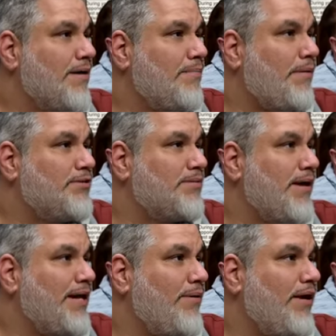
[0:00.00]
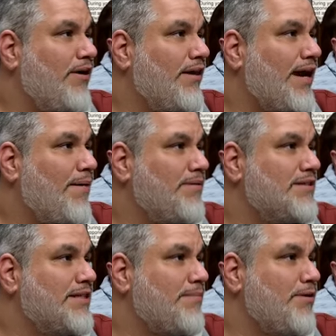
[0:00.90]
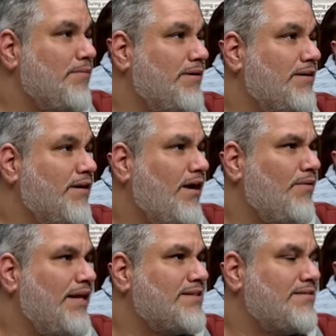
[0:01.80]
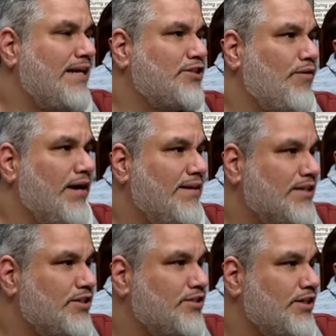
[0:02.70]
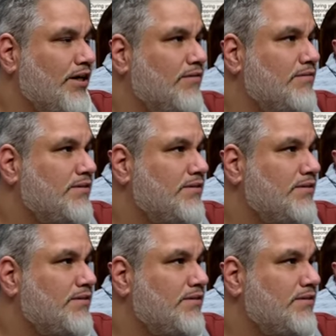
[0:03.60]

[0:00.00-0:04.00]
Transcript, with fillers: I publish them anyway, and all that happens is they mute my... Oh, that's that's great. That's good to know.